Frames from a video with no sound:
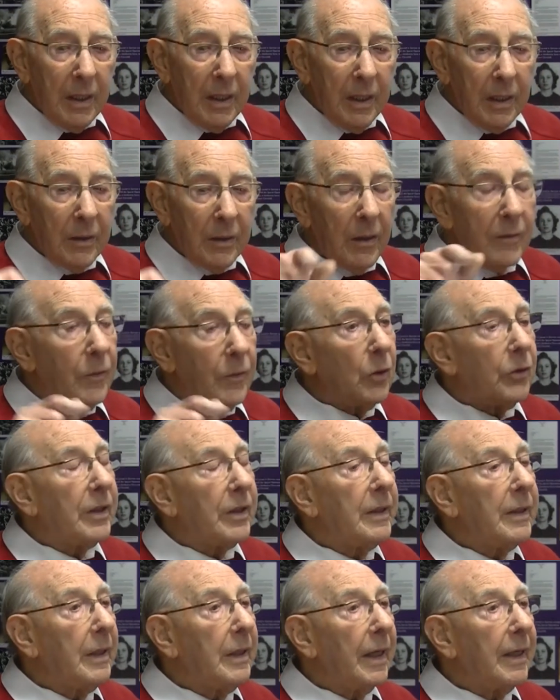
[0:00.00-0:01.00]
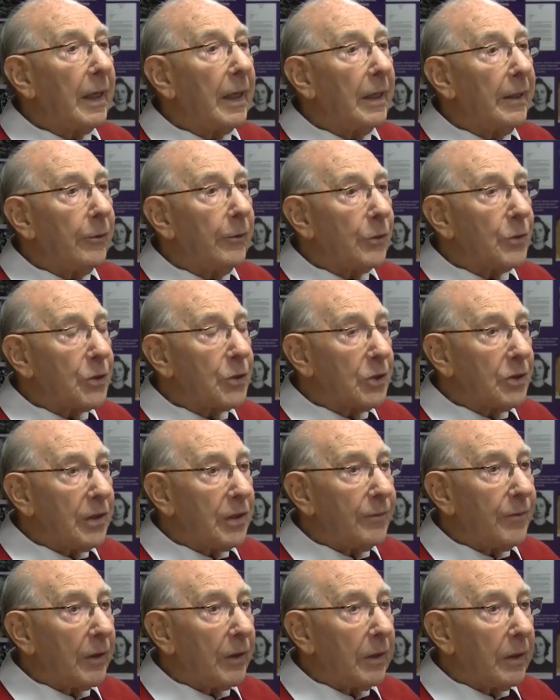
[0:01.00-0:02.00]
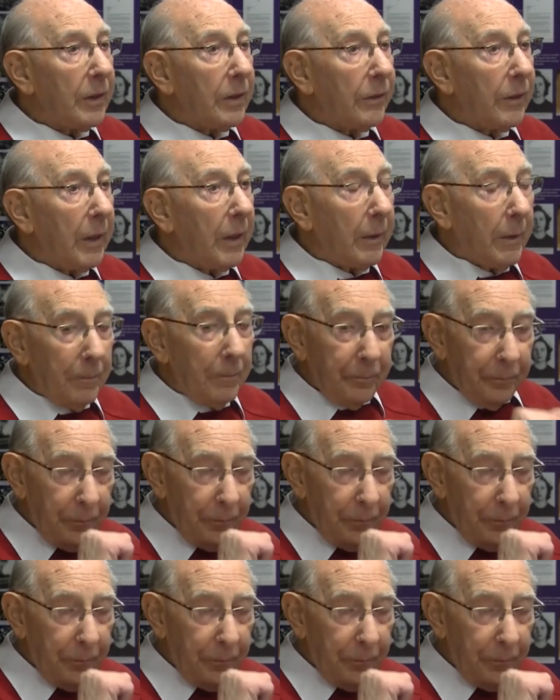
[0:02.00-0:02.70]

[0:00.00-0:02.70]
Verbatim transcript: and I've got a, a clearance certificate there